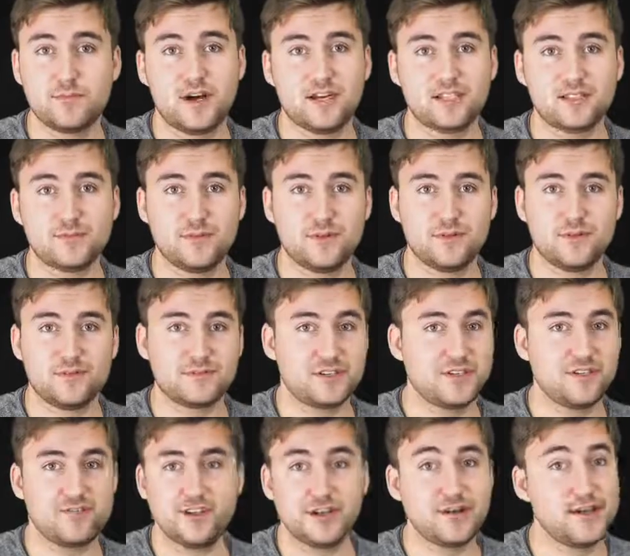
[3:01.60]
possible
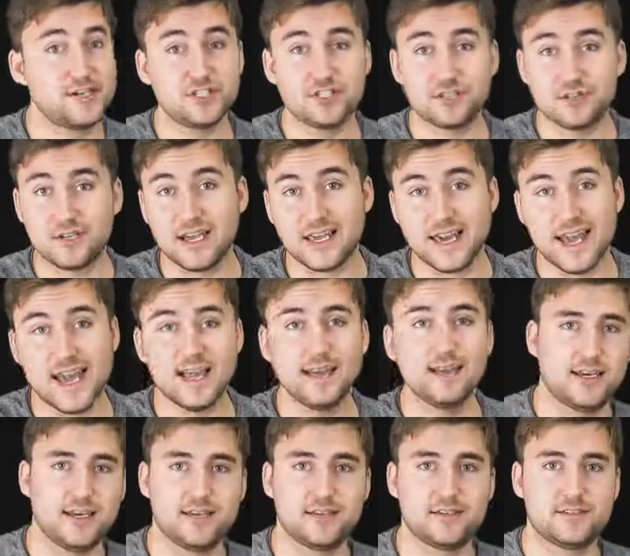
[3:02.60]
configuration you can get
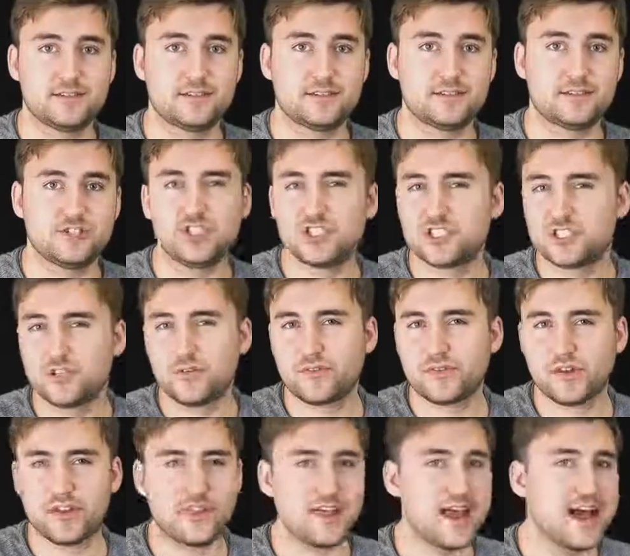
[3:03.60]
is just
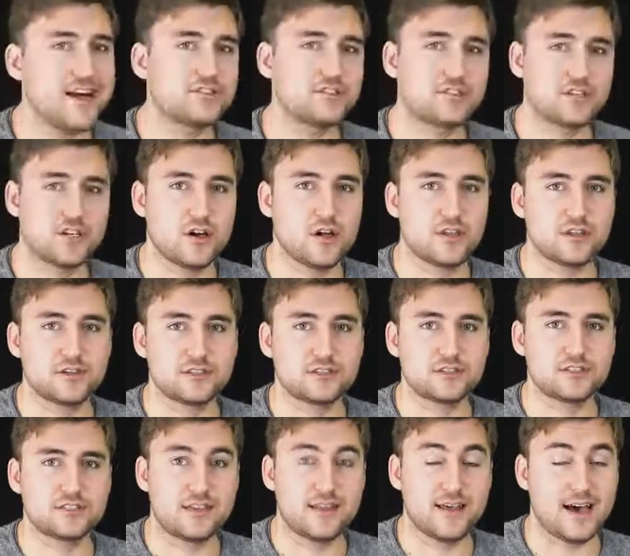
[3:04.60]
over
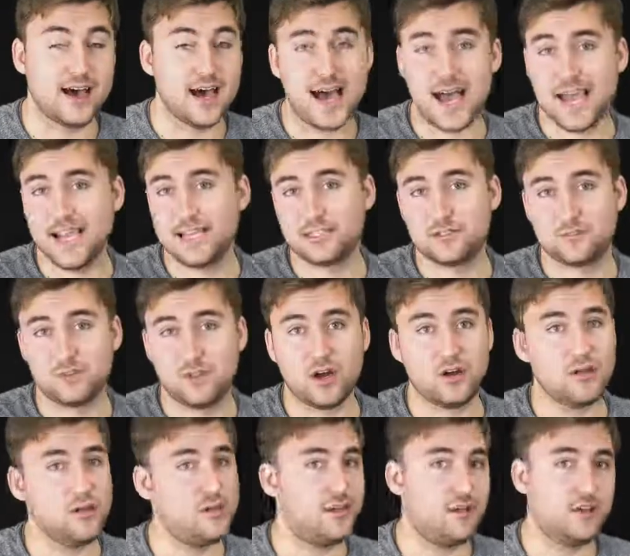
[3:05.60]
$1,000. The highest
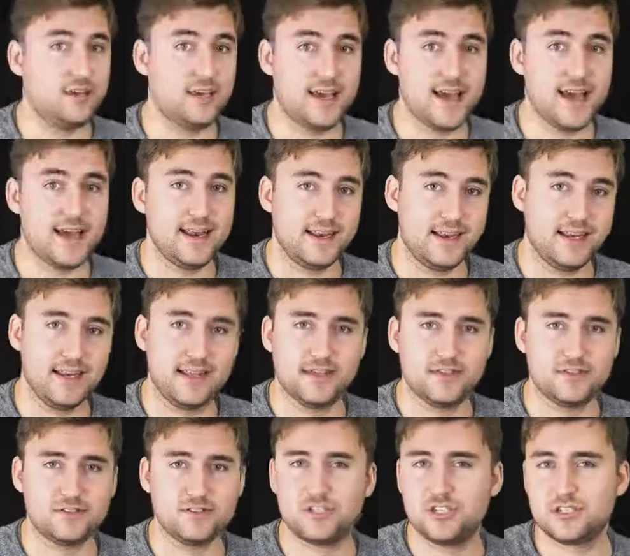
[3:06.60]
model you can get
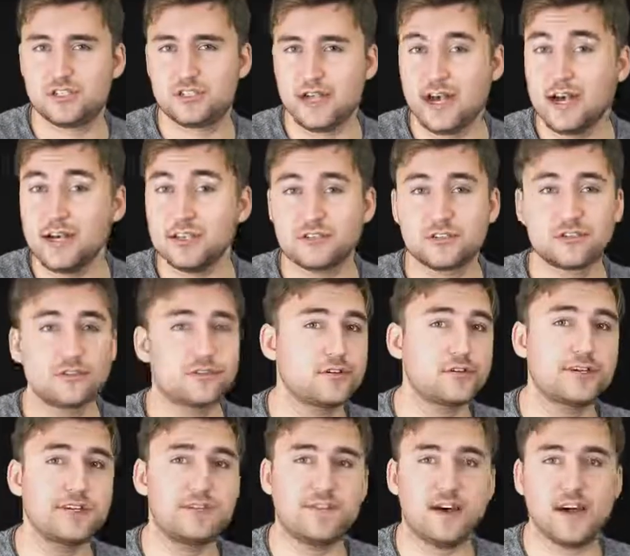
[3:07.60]
is just under
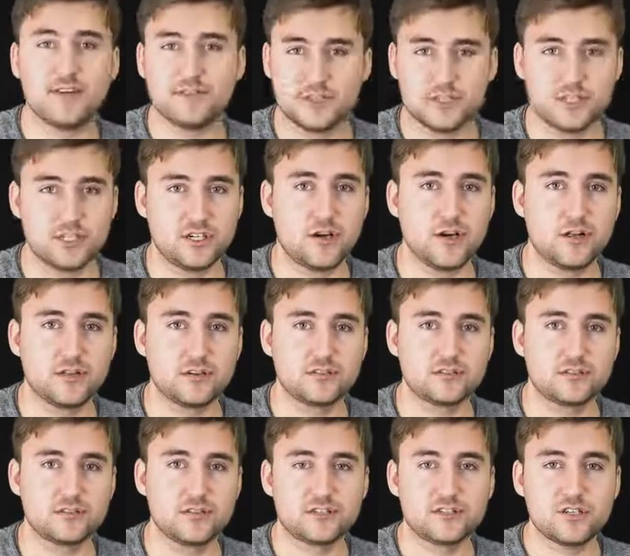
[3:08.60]

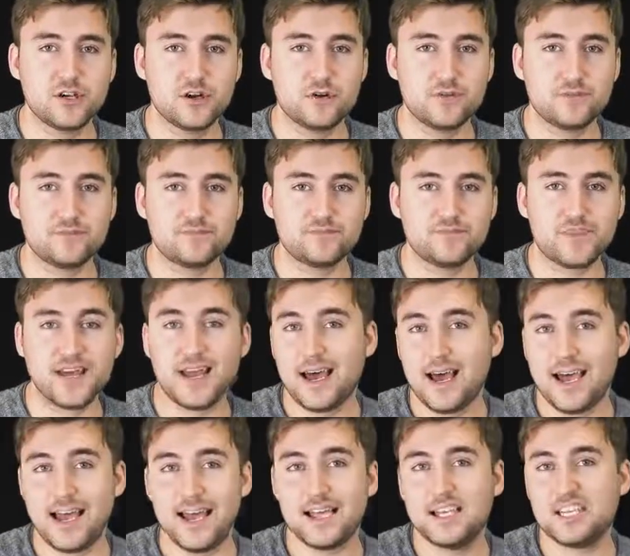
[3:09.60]
$3,500. So that
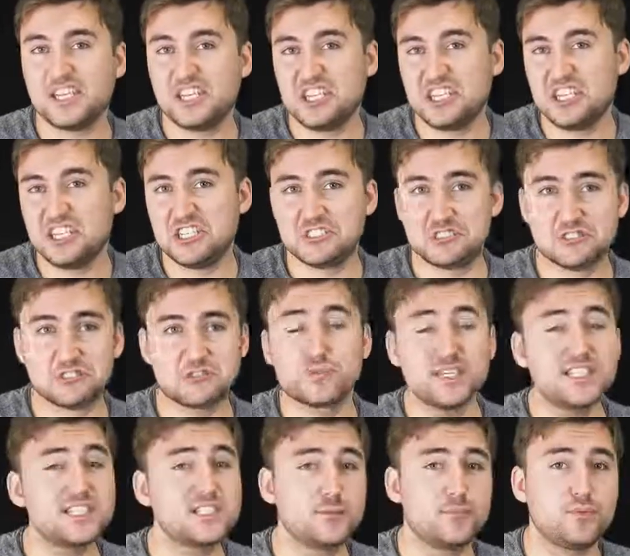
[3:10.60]
high end is
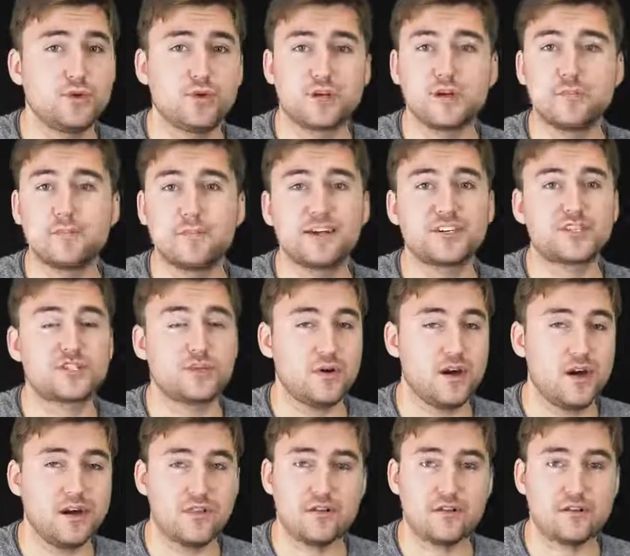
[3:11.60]
reasonable compared to
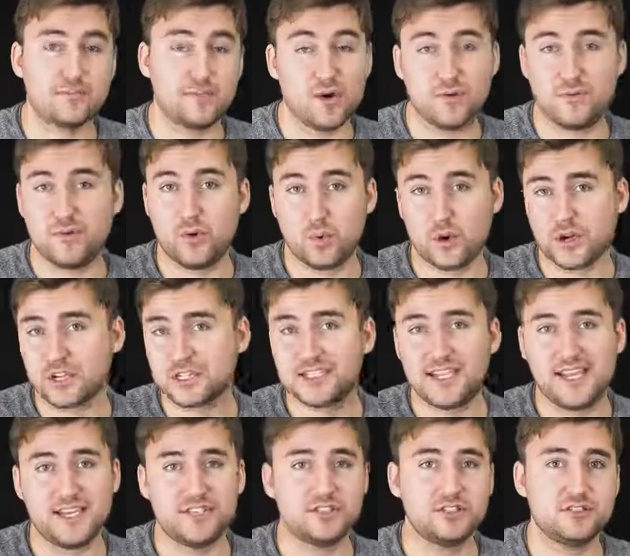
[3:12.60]
other mobile
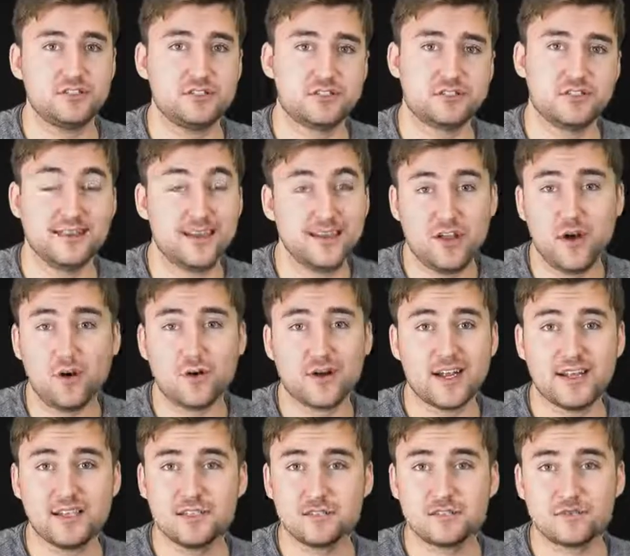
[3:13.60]
workstations. That lower
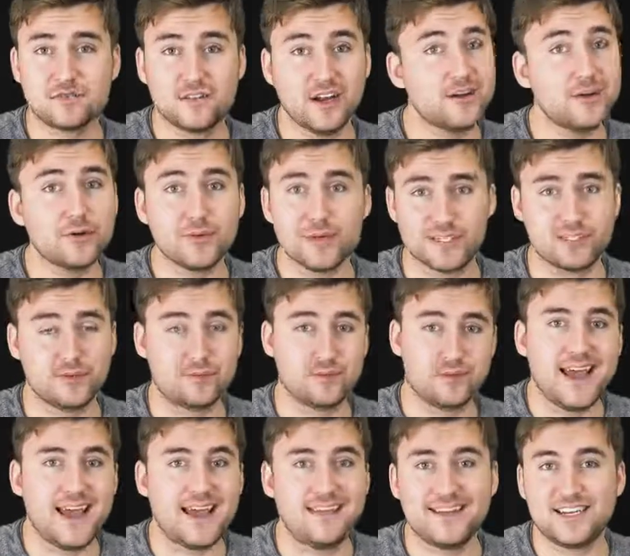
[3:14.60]
end is very
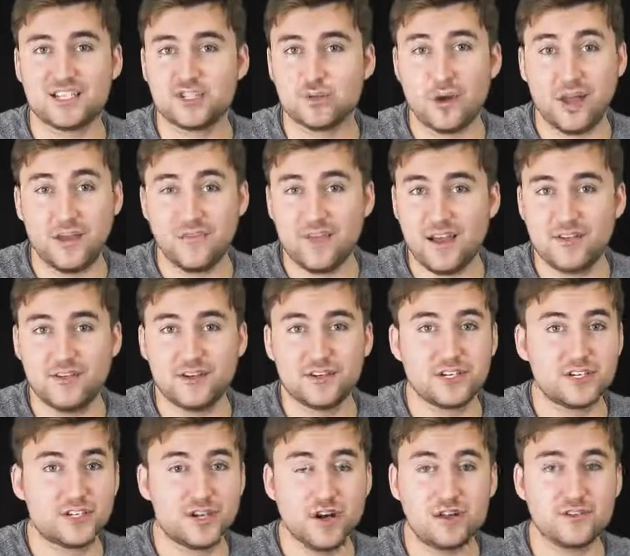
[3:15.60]
reasonable. And that
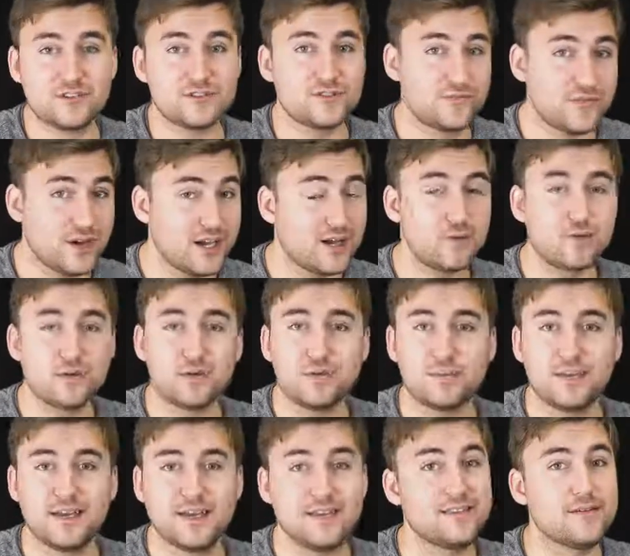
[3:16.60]
$2,500 of wiggle
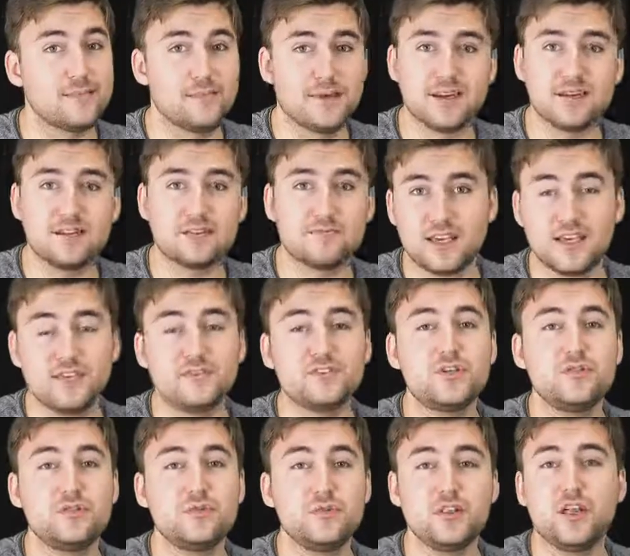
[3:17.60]
room in the middle gives
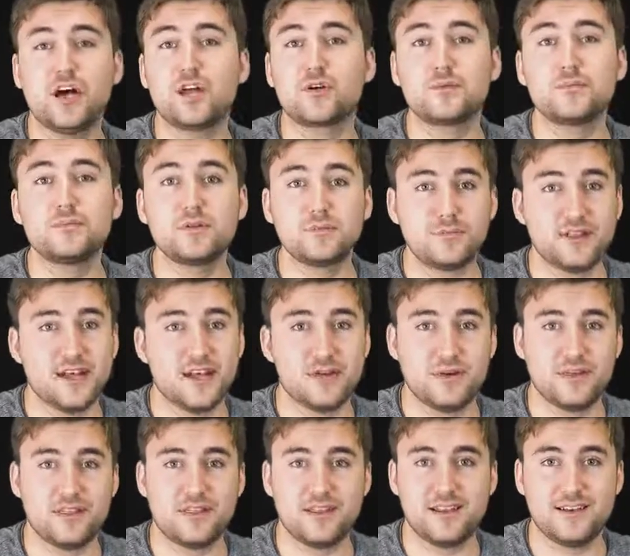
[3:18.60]
you a lot of room to play
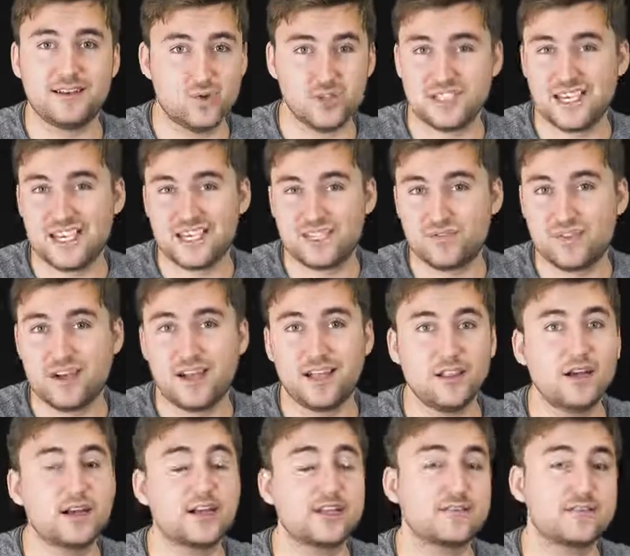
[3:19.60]
with and will satisfy a
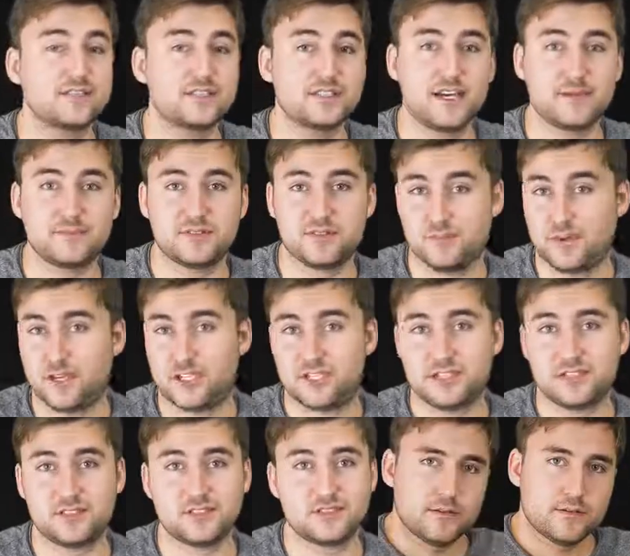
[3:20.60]
lot of different types of
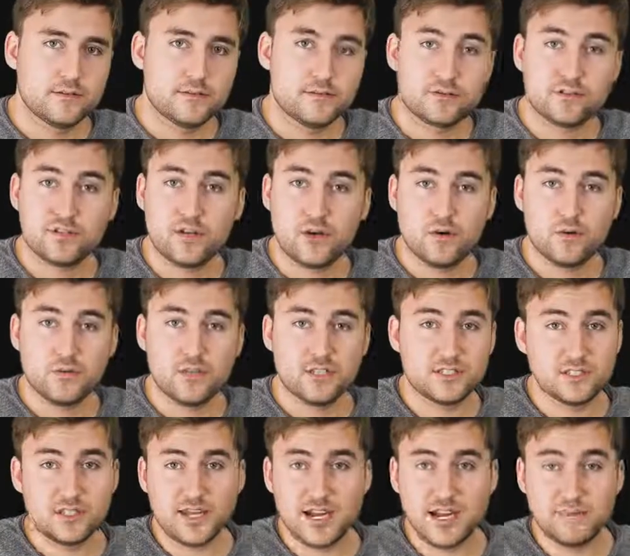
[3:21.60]
budgets. So
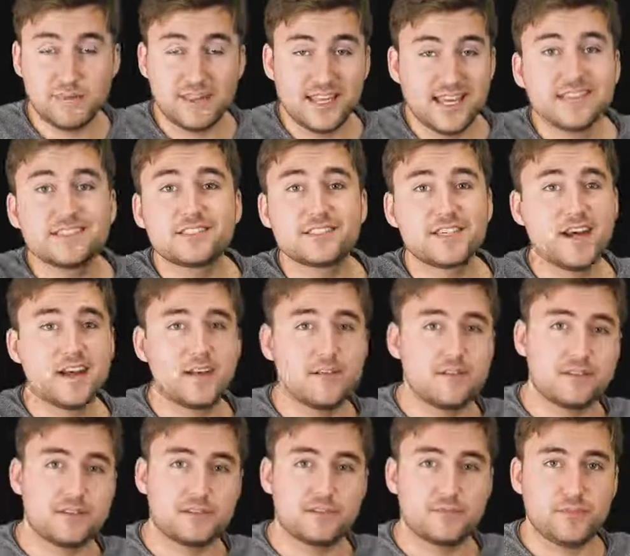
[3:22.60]
let's talk about the inside
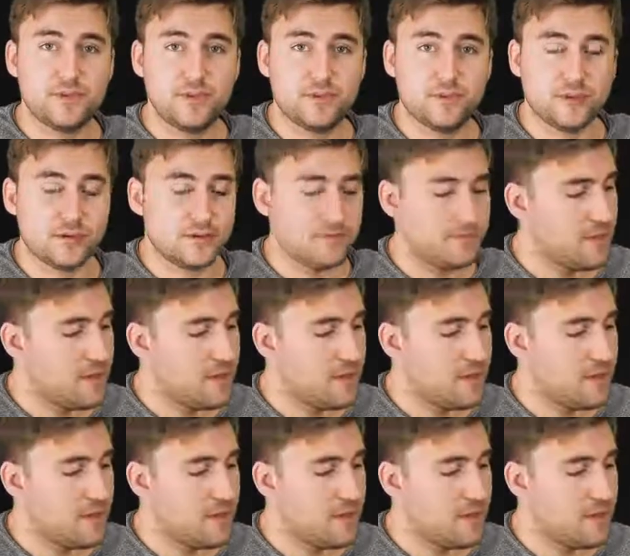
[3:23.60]
of this computer.